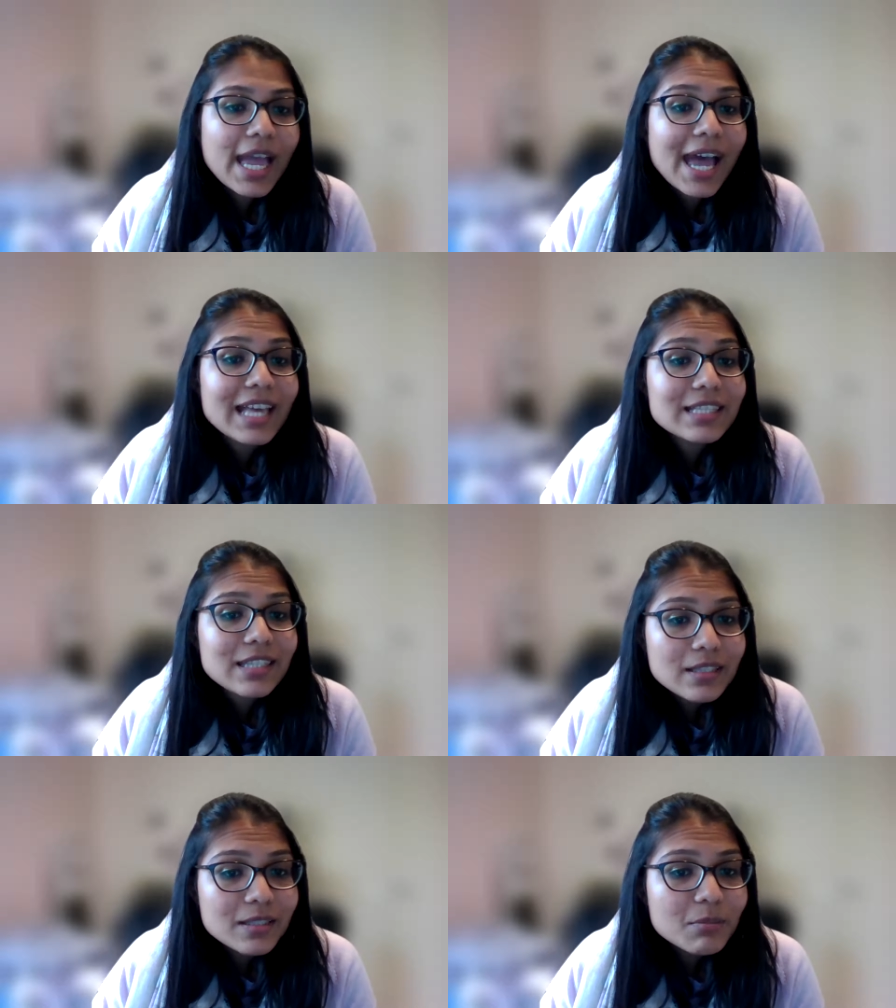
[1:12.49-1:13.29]
As
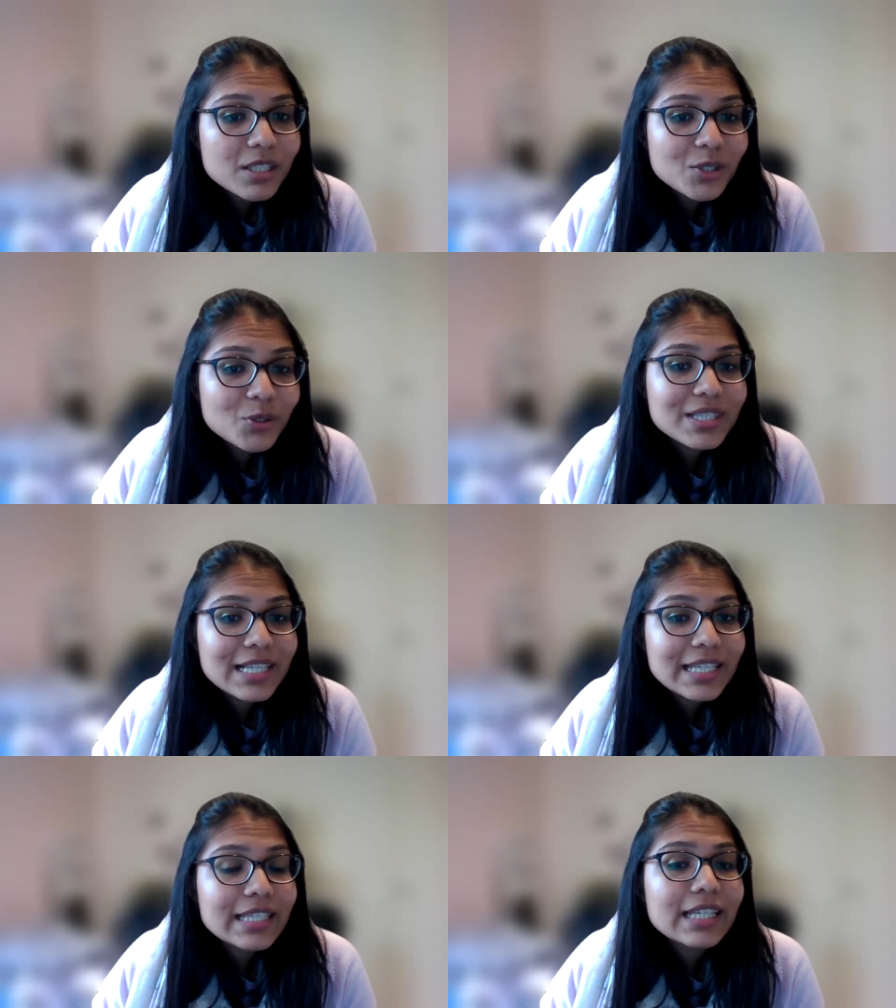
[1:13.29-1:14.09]
testament to his
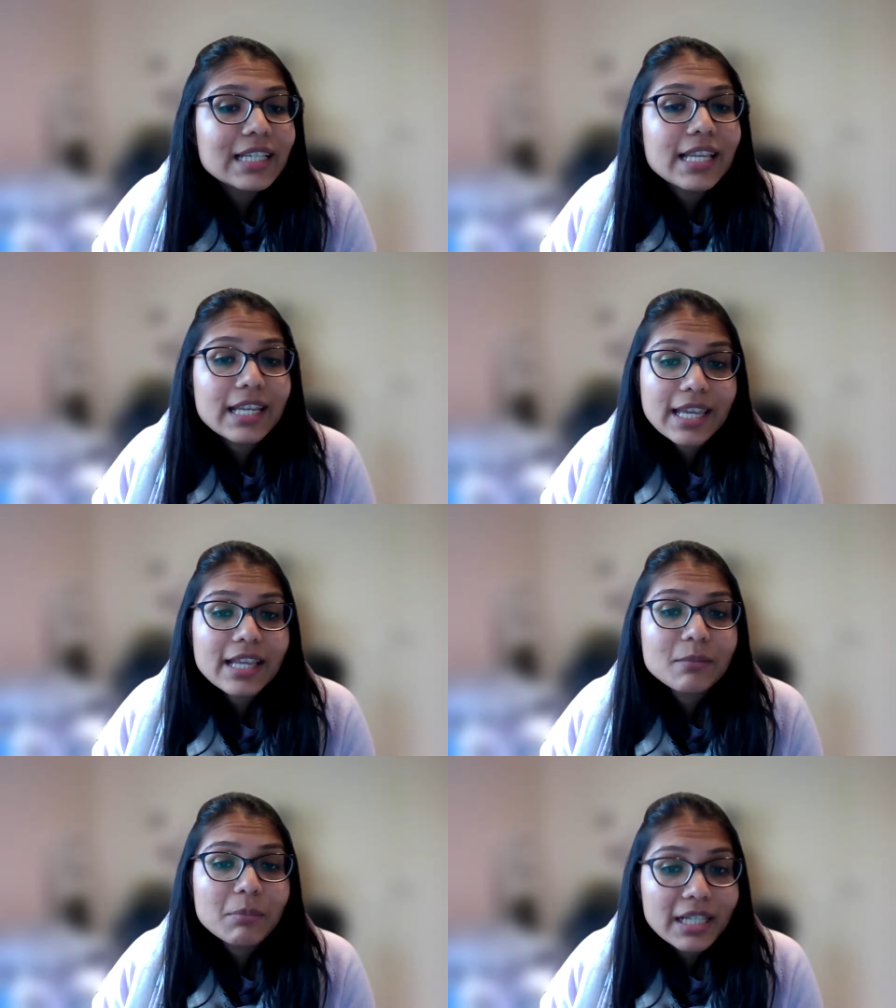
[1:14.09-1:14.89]
clinical and
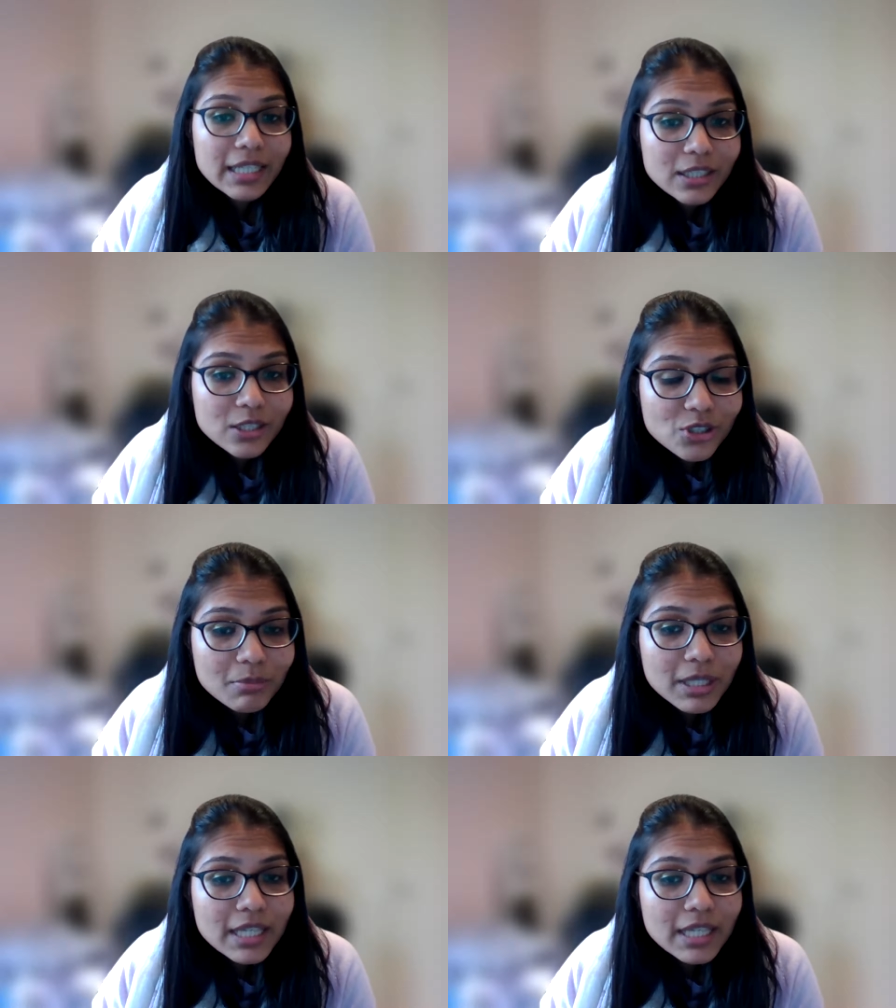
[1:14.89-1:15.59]
academic leadership,